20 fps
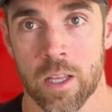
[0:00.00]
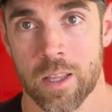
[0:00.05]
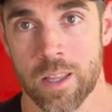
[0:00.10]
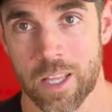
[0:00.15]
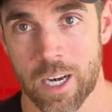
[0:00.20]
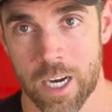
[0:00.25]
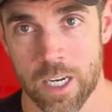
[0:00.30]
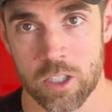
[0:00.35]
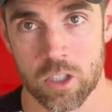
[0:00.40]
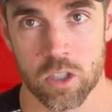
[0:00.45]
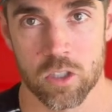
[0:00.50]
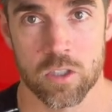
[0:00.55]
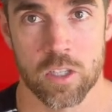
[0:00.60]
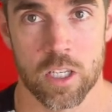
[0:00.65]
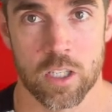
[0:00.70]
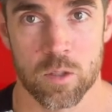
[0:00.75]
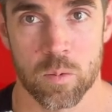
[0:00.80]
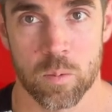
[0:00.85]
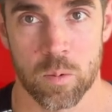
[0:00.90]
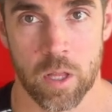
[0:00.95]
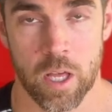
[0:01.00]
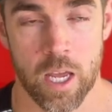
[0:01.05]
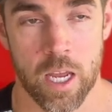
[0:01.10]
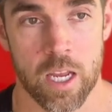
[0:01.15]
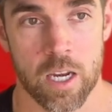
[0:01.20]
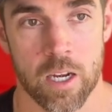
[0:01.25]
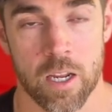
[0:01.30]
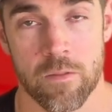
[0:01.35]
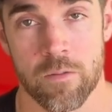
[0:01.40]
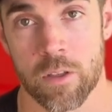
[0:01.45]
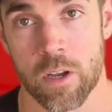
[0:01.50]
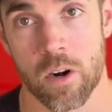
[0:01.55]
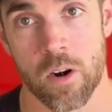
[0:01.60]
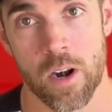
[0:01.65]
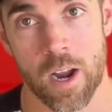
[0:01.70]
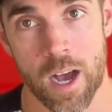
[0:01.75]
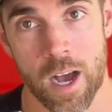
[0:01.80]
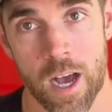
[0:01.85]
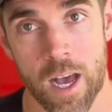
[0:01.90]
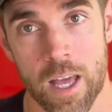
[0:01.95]
that I just explained. If they're
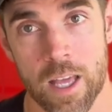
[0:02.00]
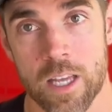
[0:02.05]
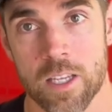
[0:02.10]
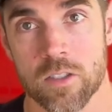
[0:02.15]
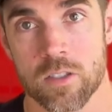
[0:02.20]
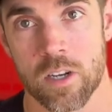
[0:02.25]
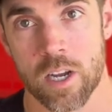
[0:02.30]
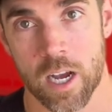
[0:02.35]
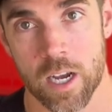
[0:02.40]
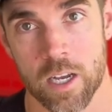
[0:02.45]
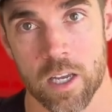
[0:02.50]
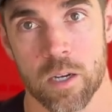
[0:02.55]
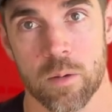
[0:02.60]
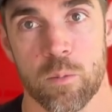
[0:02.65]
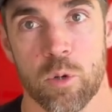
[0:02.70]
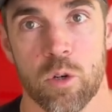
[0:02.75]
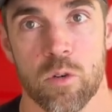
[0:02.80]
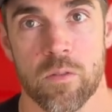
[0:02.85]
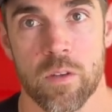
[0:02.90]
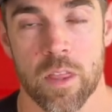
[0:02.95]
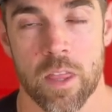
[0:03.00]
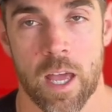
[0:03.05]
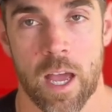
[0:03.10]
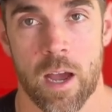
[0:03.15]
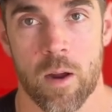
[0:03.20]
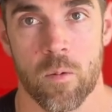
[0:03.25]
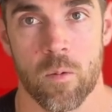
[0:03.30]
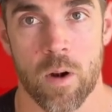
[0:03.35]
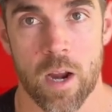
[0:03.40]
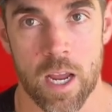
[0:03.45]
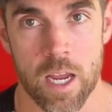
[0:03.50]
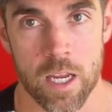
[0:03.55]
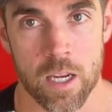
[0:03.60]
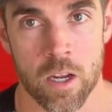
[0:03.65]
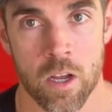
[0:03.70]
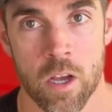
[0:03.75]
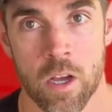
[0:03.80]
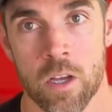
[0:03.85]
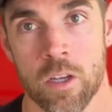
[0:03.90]
not, it's not gonna move at that rate.